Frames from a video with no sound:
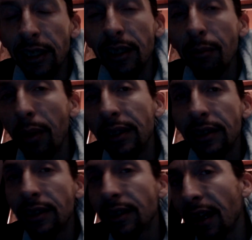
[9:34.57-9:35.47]
Get the
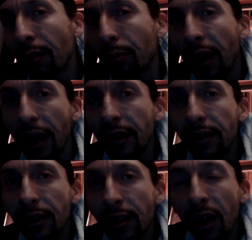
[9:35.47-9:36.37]
basics down pat.
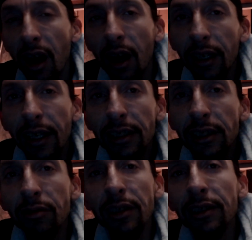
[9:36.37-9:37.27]
I can't
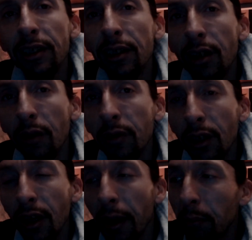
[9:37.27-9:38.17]
stress that enough.
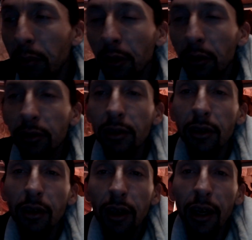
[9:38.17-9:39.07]
And build
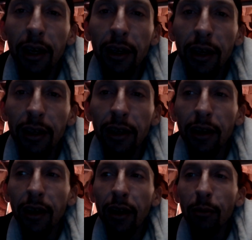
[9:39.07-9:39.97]

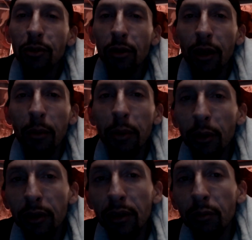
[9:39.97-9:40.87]
and I'm trying to
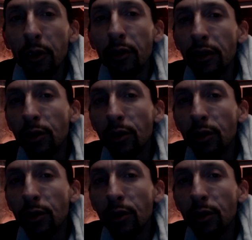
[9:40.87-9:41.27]
build a community.